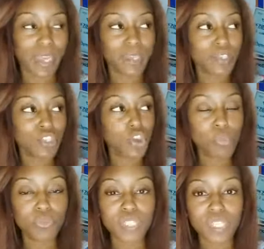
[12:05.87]
I didn't go
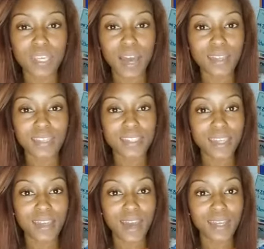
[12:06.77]
but to God and say,
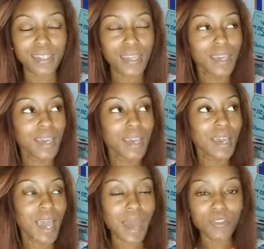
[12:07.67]
God,
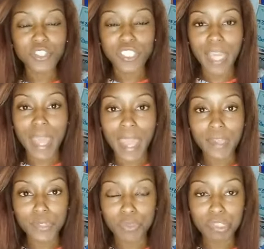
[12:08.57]
how should I
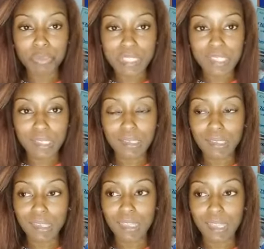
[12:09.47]
handle this
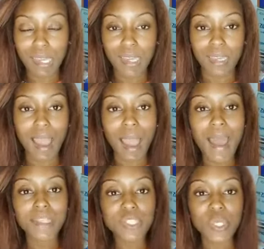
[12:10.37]
particular thing?
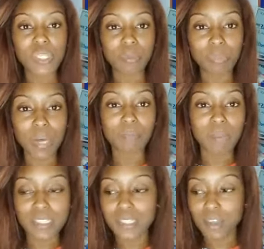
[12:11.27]
I took it upon
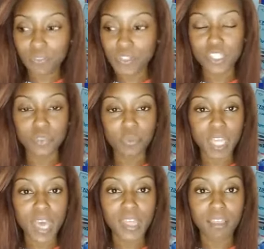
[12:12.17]
myself and did what
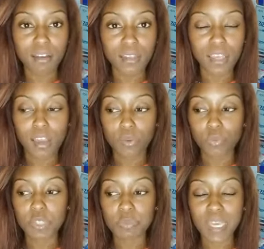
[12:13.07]
I thought
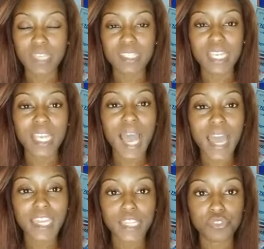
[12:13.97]
was best, and
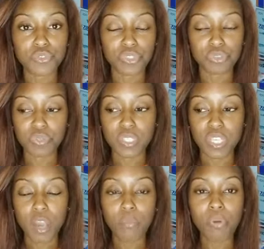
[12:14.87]
I introduced
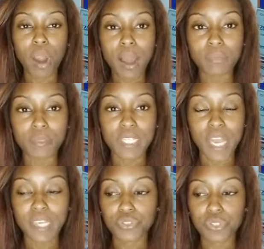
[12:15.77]
problems.
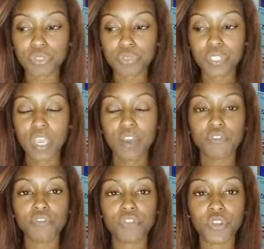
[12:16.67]
I introduced
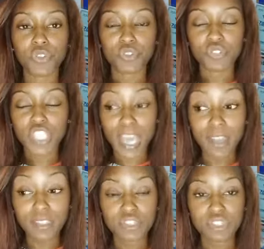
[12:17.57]
further
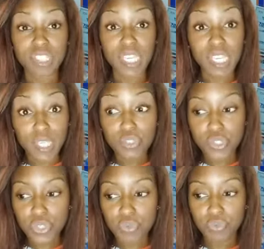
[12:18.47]
challenges
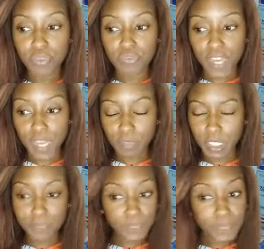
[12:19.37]
into the
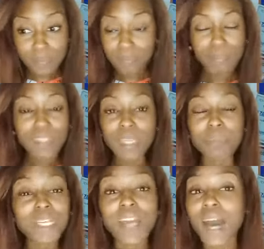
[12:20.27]
family.
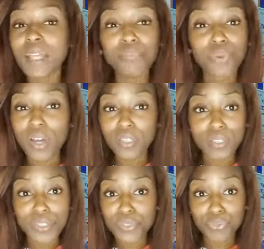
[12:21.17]
But God brought
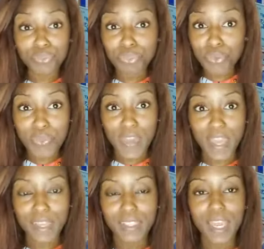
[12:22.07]
us through
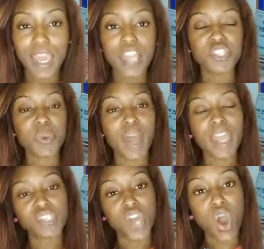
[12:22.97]
that. And so I
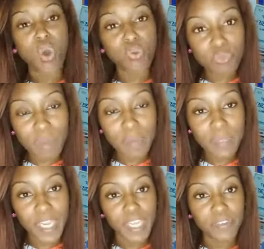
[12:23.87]
had to own my
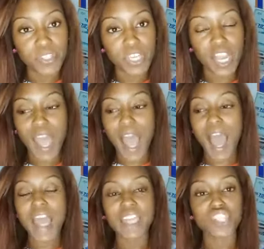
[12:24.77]
behavior. I
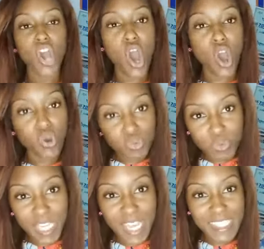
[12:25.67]
had to own
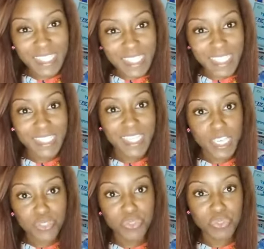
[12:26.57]
what I did to
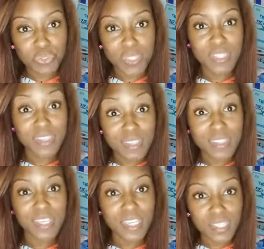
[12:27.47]
introduce
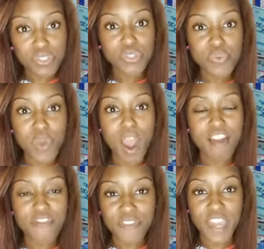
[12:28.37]
this into our
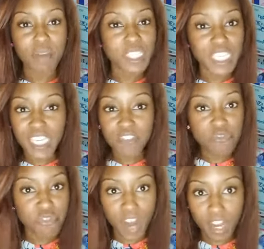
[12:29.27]
family
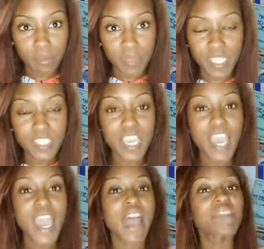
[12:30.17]
environment.
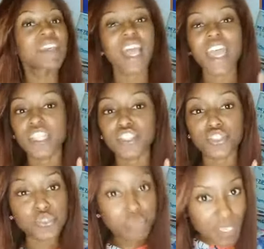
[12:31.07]
And then I had to
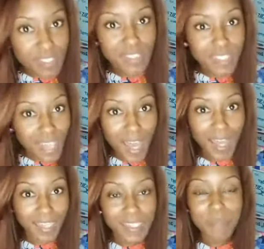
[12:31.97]
trust
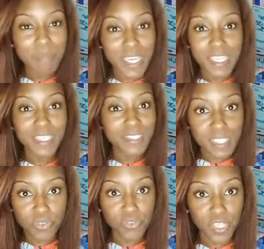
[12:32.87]
God to make it
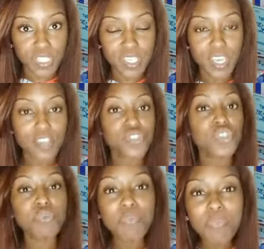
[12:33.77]
different. So
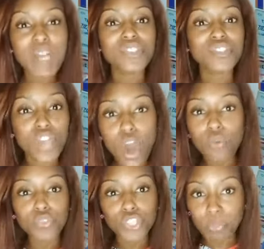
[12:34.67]
you must
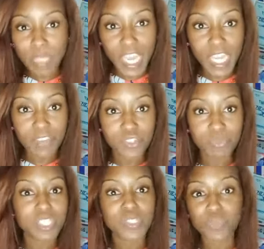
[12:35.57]
own your behavior
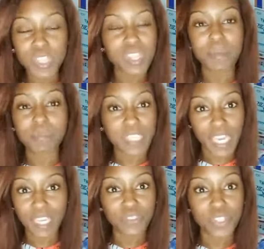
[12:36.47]
because with that
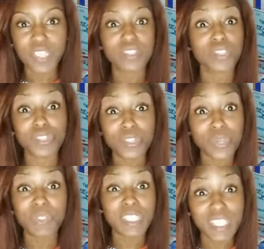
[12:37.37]
behavior is an
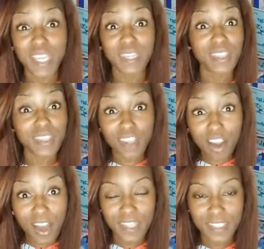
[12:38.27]
associated
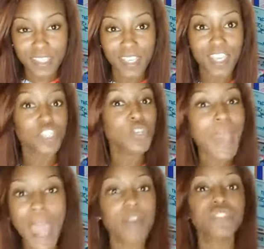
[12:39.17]
thought. You
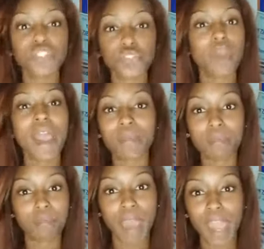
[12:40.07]
have to track
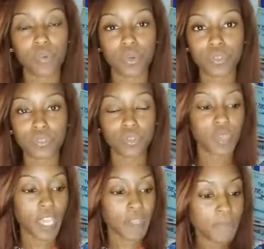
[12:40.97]
backwards,
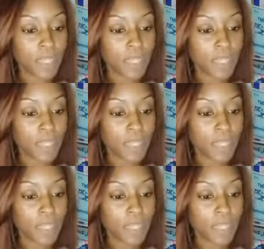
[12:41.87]
okay?